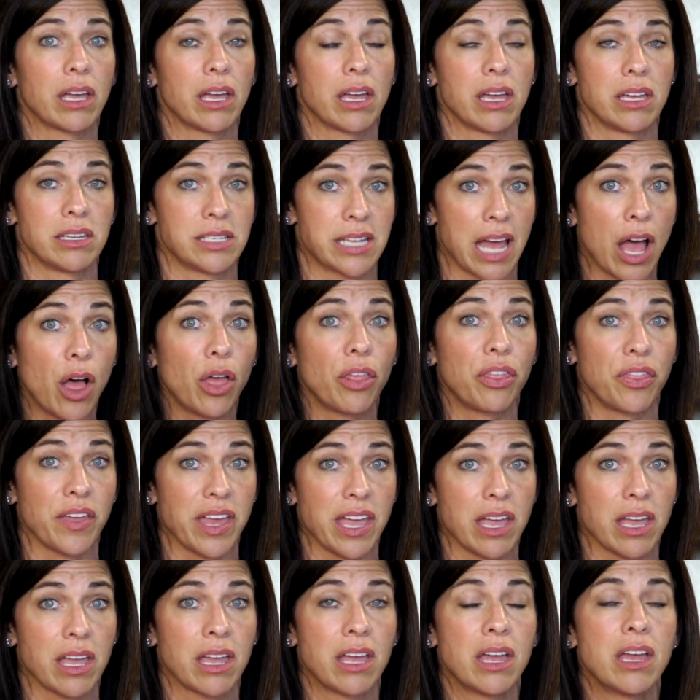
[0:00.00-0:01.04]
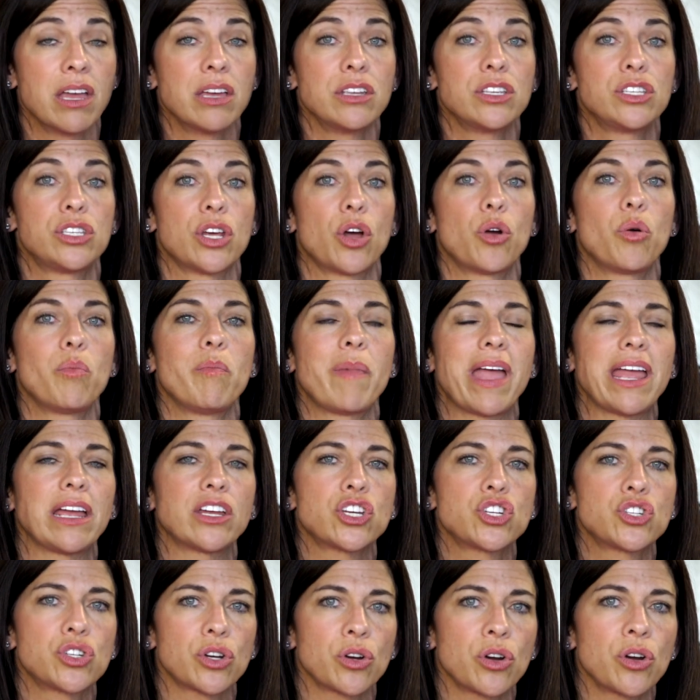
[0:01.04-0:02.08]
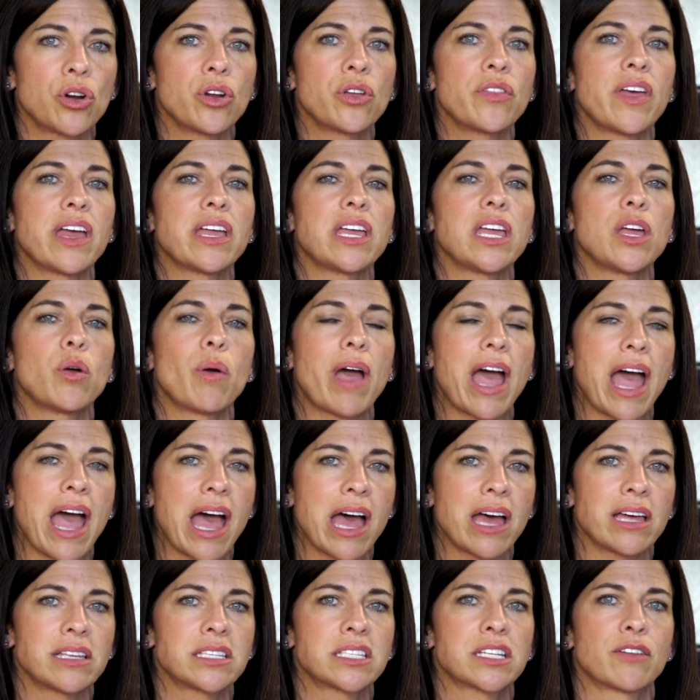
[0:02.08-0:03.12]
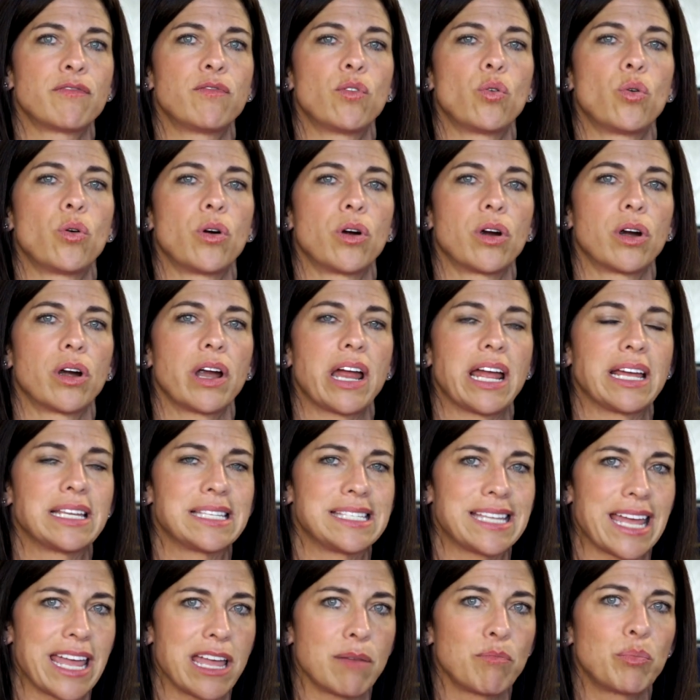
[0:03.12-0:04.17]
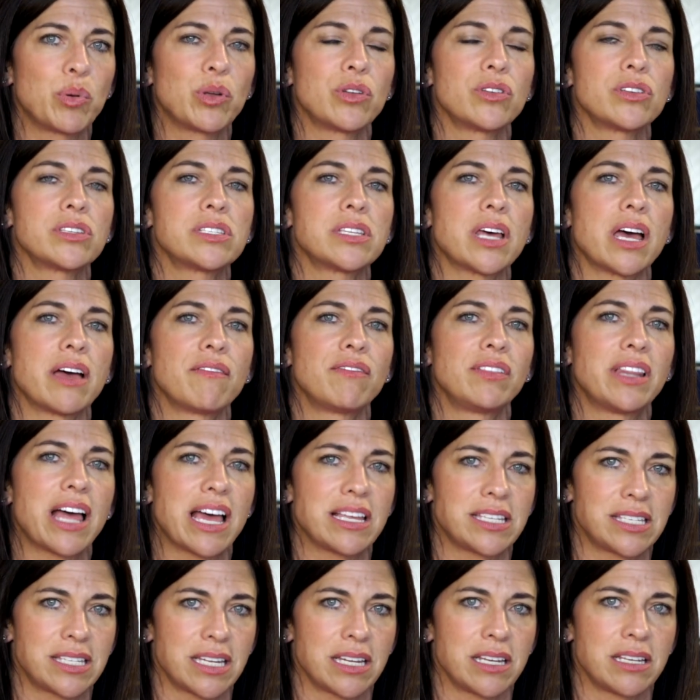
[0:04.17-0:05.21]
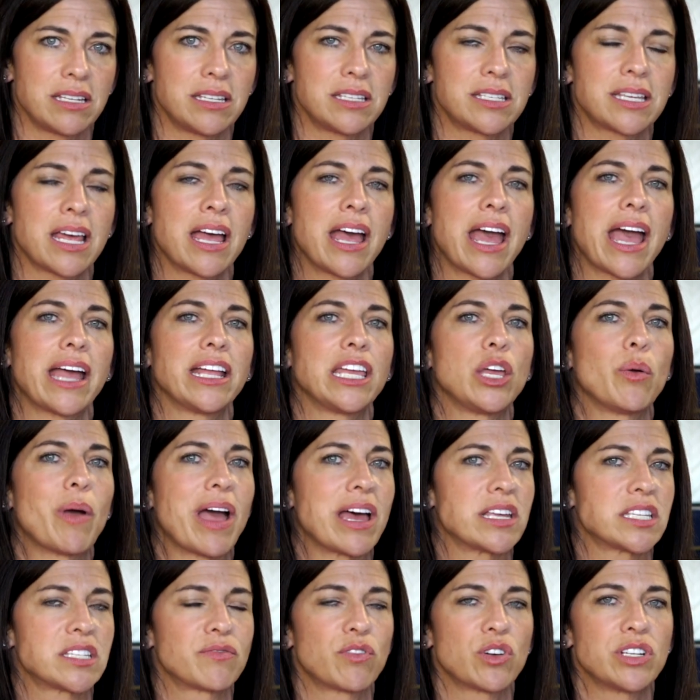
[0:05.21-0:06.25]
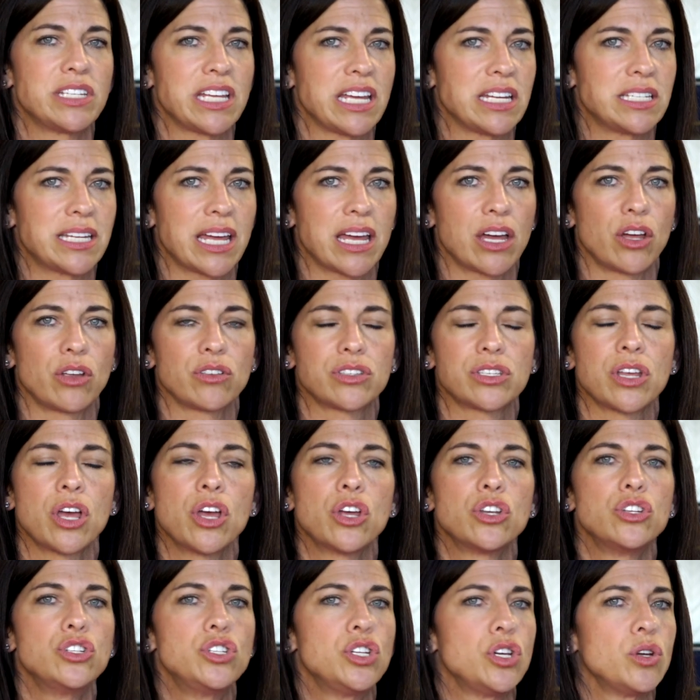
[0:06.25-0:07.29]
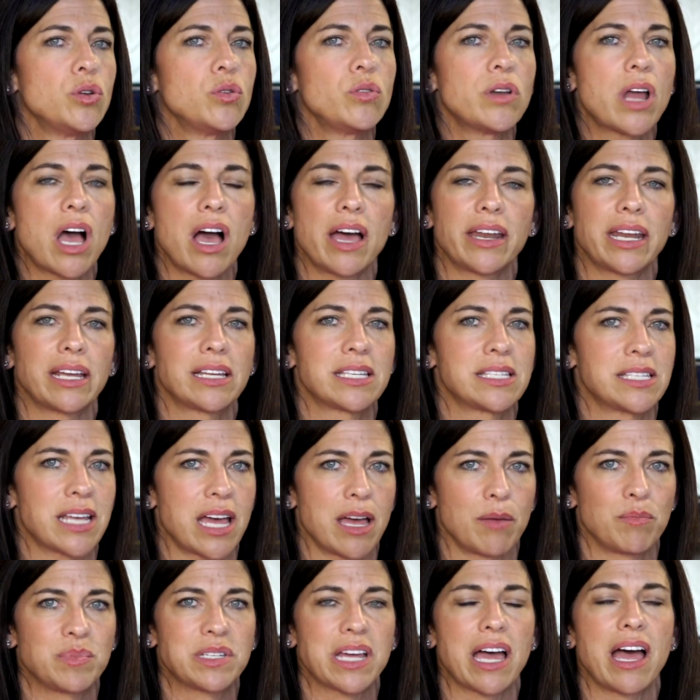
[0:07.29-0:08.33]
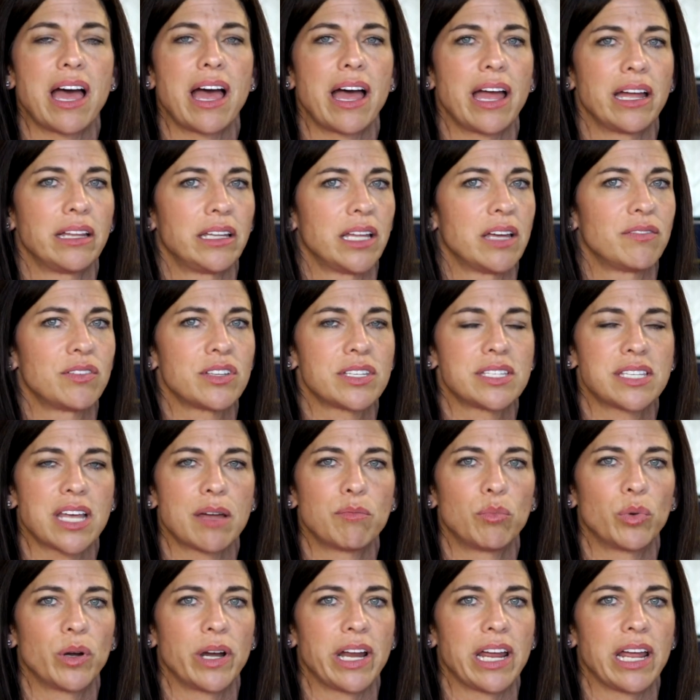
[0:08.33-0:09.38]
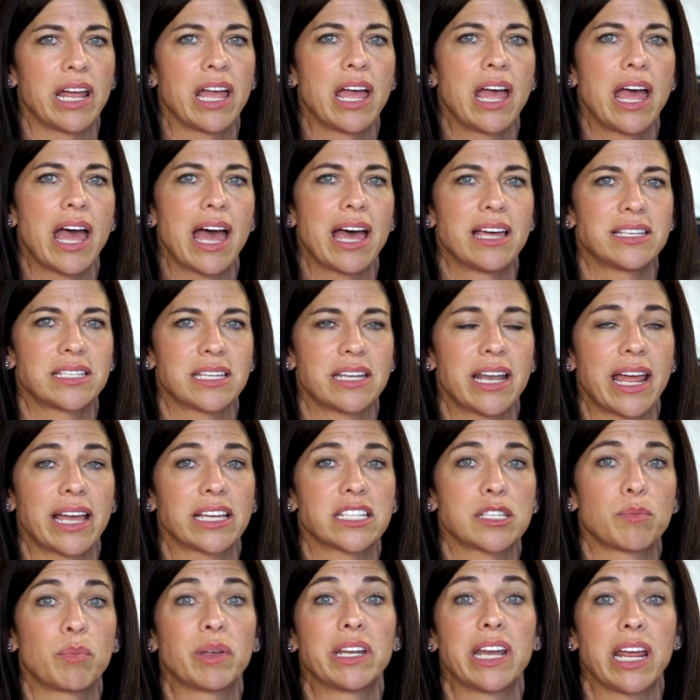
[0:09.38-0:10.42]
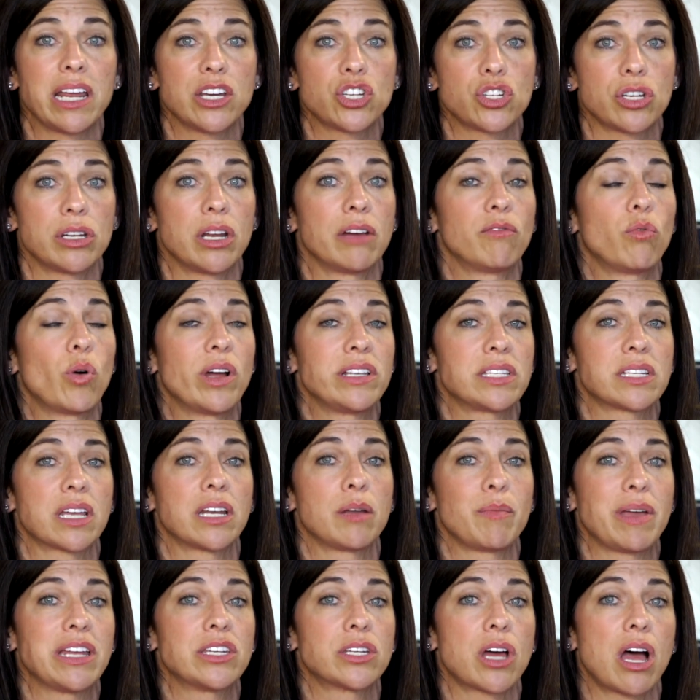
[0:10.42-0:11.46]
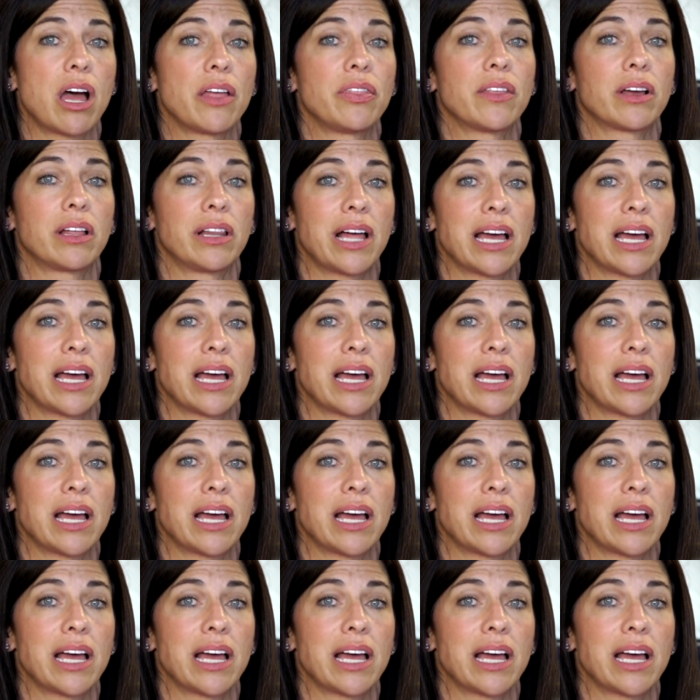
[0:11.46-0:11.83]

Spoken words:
is healthy. So make sure that you ask for examples of lessons and you ask for details. Do not accept a high-level summary as an explanation of what's going to be taught in the